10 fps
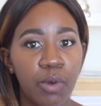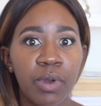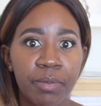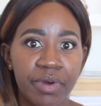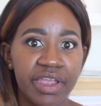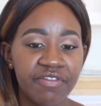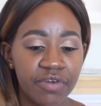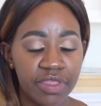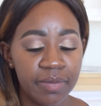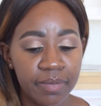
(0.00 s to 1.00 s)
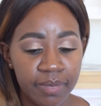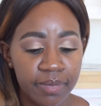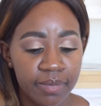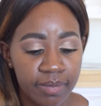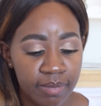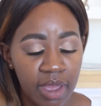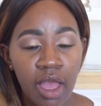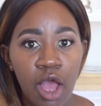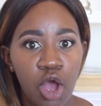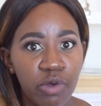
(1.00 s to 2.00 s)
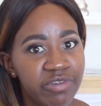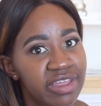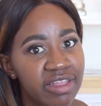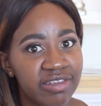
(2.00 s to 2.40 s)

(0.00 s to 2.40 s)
we're praying for them. Hopefully